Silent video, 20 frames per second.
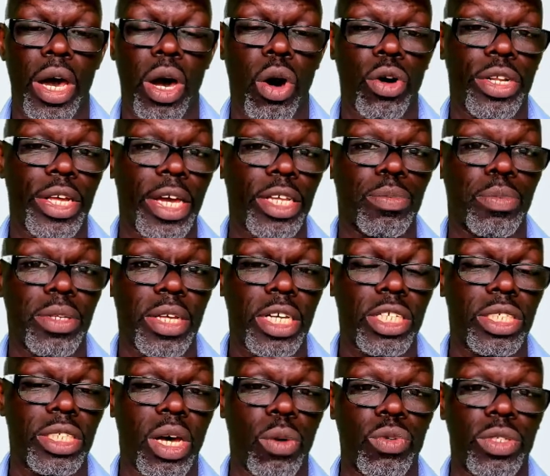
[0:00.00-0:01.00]
or the
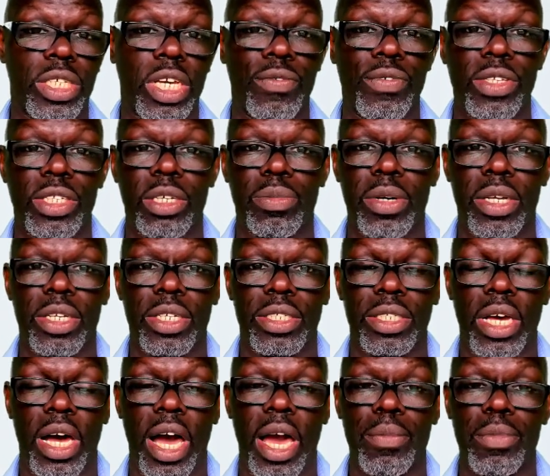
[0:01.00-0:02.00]
explanation that was given to me at the
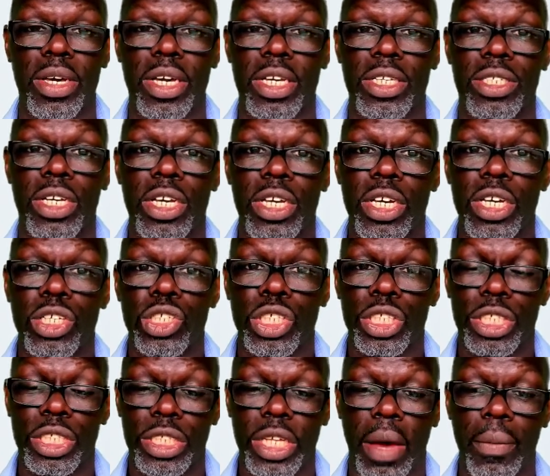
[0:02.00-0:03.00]
time, is she
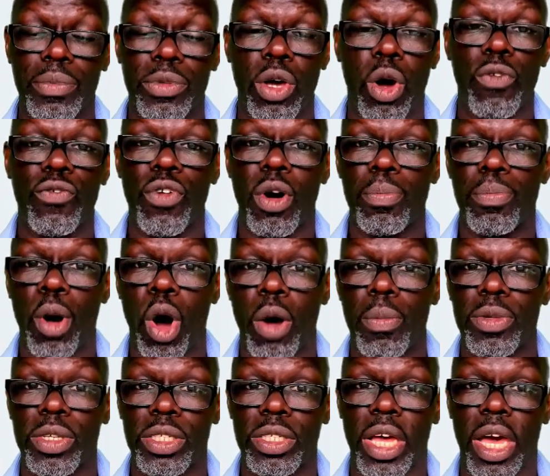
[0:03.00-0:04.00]
stepped off a
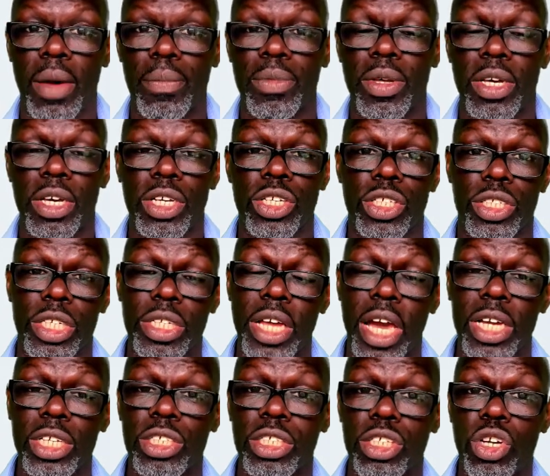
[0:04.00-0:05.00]
bottom step. She
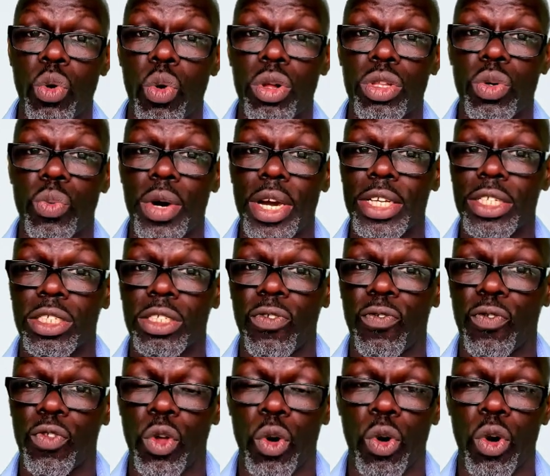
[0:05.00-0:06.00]
didn't actually go all the way to the
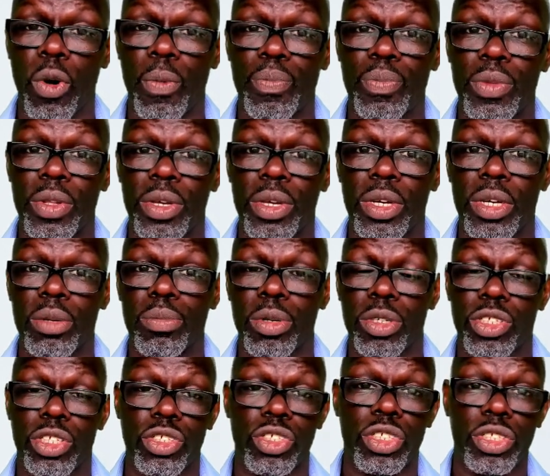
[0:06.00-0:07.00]
floor,
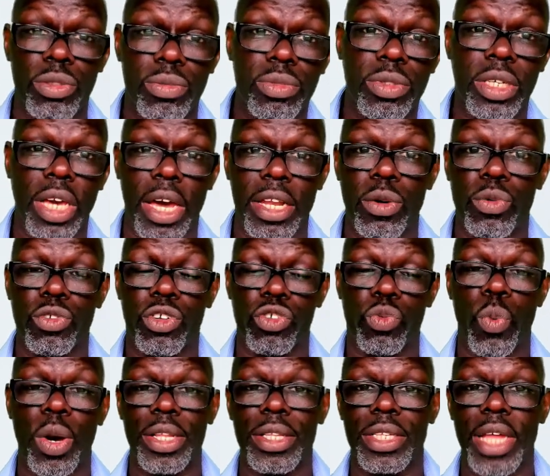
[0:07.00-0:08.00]
but she just kind of
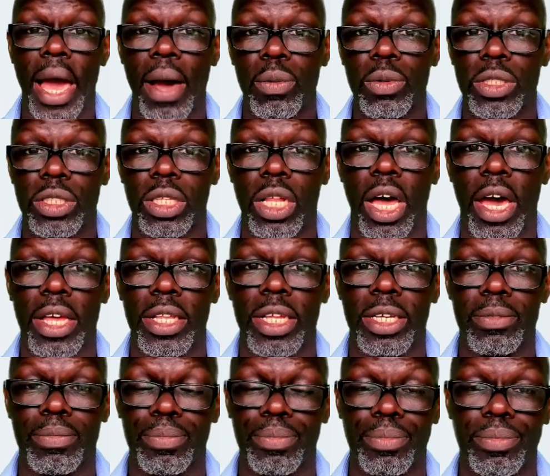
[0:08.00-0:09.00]
just went down
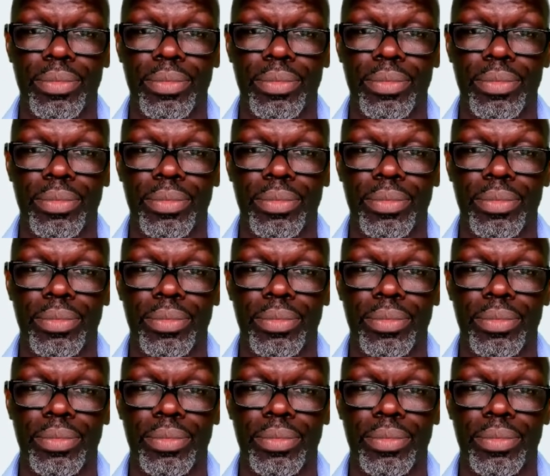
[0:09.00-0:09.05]
slightly.